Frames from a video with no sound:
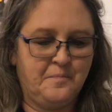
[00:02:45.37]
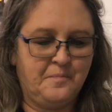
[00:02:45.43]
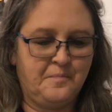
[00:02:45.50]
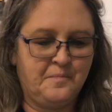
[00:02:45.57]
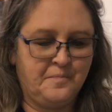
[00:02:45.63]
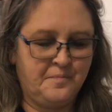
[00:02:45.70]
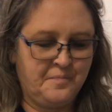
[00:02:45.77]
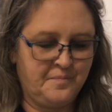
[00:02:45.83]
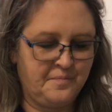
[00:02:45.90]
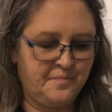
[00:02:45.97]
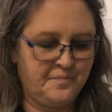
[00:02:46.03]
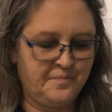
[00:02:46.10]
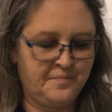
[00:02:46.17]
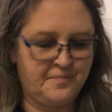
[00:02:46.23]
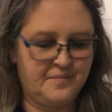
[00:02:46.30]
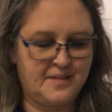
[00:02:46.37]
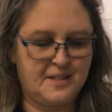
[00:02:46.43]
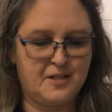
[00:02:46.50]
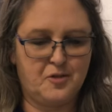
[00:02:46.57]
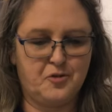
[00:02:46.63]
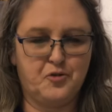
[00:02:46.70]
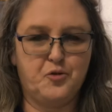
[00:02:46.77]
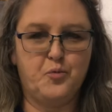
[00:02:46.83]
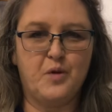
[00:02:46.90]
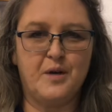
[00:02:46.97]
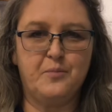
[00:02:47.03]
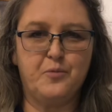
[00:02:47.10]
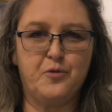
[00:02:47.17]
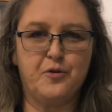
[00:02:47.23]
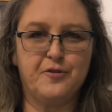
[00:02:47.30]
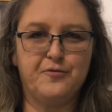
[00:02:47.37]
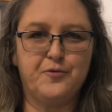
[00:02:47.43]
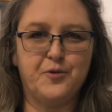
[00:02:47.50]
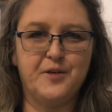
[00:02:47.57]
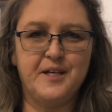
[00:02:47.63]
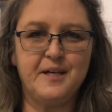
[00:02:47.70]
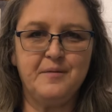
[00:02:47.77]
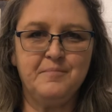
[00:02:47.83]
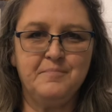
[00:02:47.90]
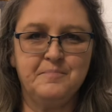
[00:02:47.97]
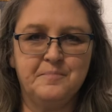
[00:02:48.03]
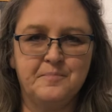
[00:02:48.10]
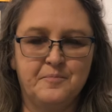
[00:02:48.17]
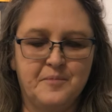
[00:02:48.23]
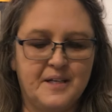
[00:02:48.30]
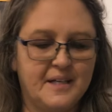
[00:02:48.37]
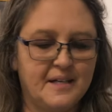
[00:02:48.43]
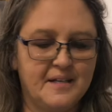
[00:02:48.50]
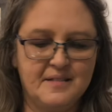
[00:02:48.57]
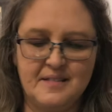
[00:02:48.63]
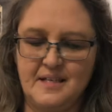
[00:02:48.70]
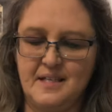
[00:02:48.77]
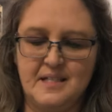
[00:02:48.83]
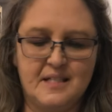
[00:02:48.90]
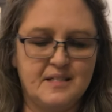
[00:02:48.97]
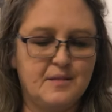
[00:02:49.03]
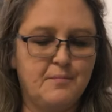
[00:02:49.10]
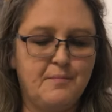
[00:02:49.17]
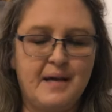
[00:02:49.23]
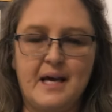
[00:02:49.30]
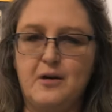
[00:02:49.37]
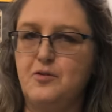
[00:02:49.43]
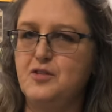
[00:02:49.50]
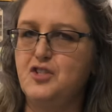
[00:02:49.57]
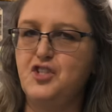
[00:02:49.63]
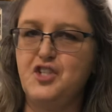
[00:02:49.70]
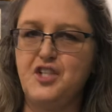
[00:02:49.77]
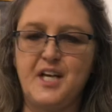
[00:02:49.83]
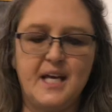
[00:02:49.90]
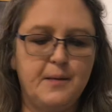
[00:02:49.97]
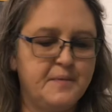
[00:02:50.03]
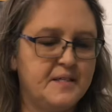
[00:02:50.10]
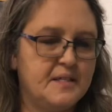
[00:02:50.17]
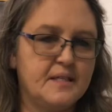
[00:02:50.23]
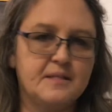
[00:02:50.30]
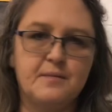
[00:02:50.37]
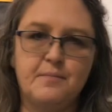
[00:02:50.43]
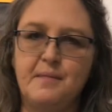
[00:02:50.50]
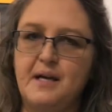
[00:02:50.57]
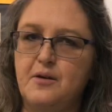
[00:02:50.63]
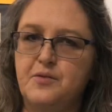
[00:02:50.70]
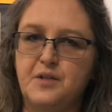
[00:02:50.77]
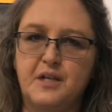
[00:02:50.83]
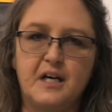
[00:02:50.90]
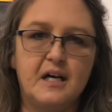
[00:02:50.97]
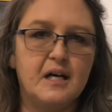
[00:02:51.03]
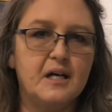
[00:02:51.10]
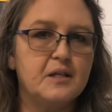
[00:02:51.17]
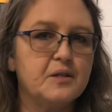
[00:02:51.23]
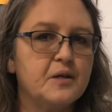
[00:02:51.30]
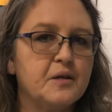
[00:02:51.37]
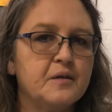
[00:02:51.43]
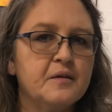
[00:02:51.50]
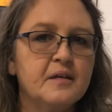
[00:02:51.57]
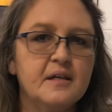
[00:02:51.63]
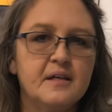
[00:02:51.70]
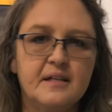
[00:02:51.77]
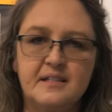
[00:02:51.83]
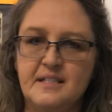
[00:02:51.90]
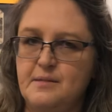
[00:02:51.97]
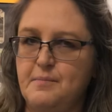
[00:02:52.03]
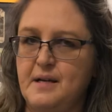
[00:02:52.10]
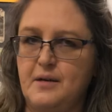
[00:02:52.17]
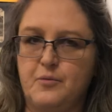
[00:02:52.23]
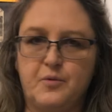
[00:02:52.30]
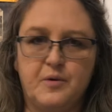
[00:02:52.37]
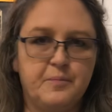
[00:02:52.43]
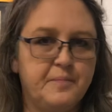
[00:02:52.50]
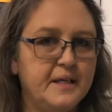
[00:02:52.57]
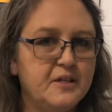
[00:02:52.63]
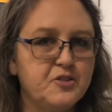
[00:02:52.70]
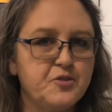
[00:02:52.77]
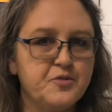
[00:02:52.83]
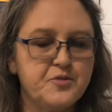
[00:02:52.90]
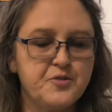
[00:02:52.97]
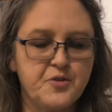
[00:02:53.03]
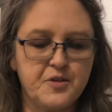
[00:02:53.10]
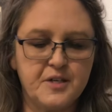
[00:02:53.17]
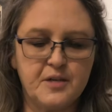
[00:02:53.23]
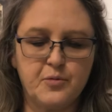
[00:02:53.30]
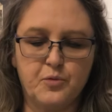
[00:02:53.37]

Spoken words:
And I'll do one more for you. Like I said, it doesn't matter the shape, it doesn't matter the color, it doesn't matter what picture is on it.